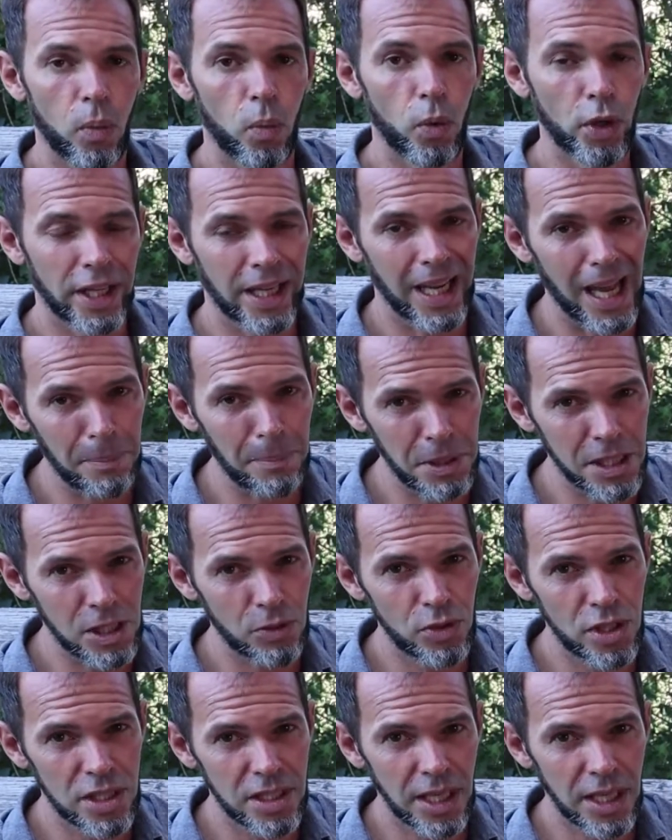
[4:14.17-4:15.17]
What
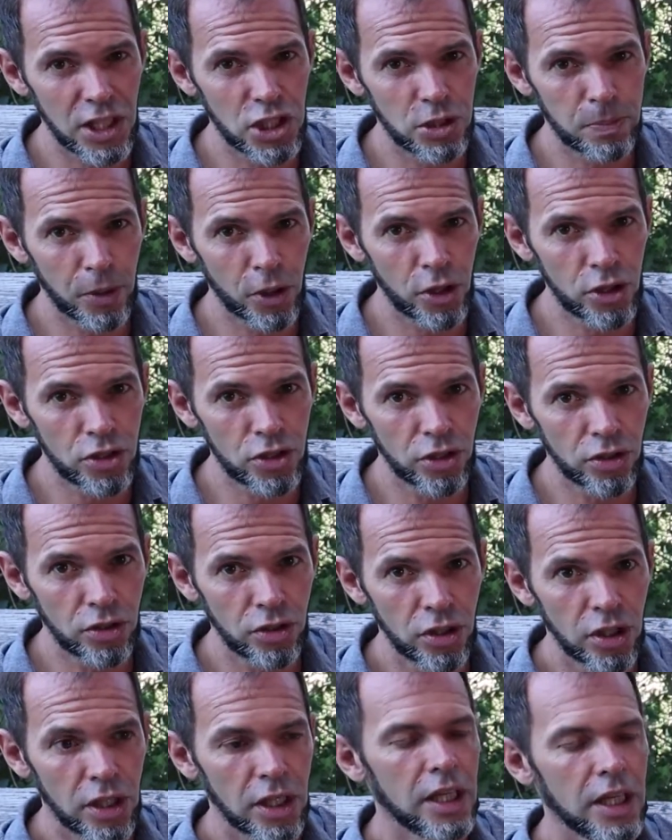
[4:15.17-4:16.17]
happens with such person?
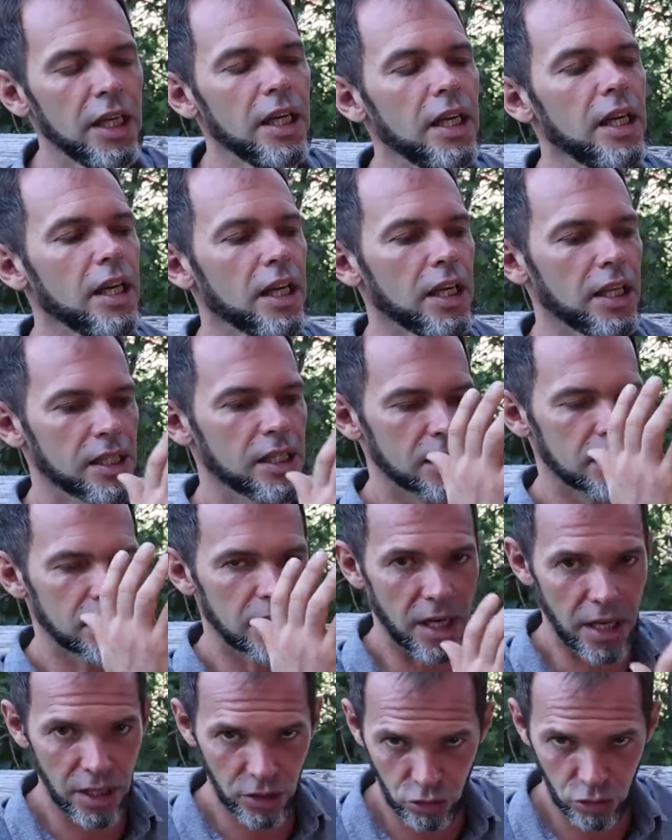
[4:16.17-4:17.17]
He
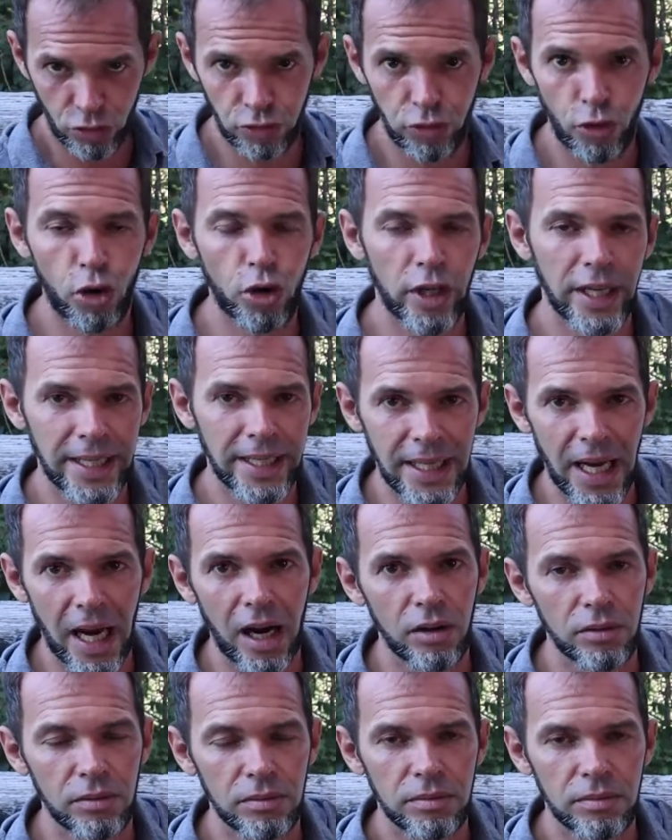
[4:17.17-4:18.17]
start to falling
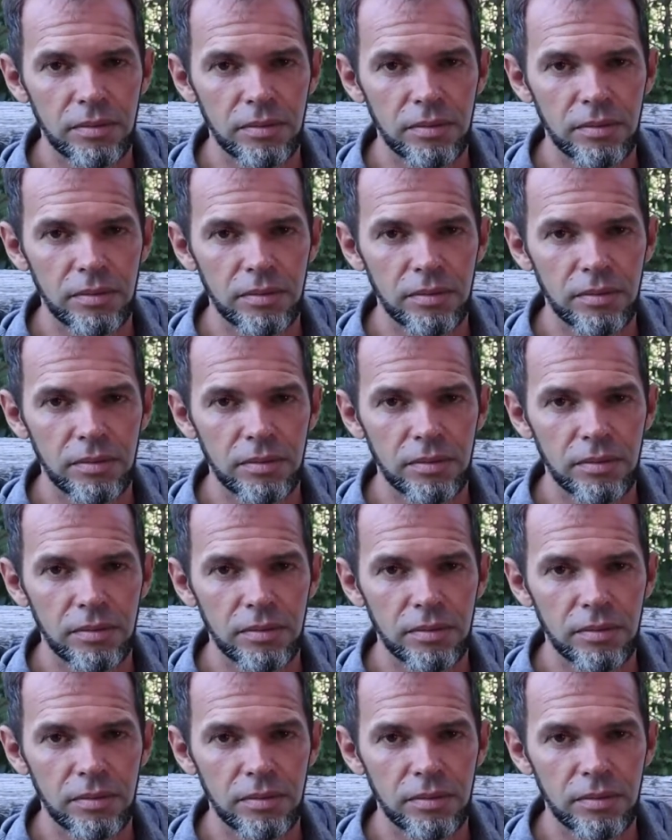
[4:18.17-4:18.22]
down.